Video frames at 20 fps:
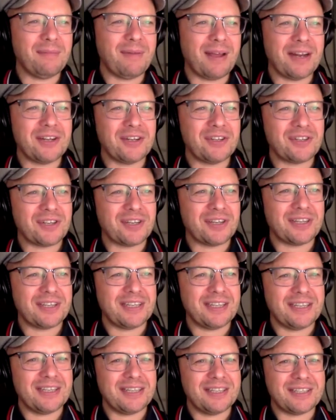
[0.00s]
manager
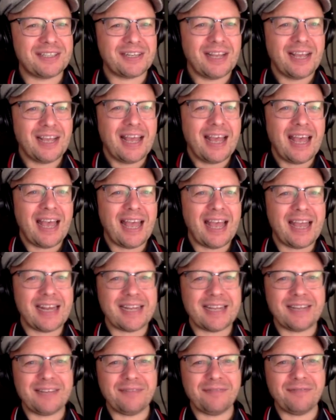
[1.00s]
is
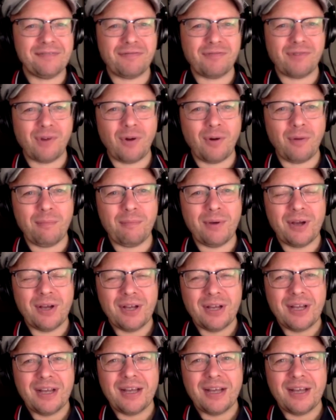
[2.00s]
heading from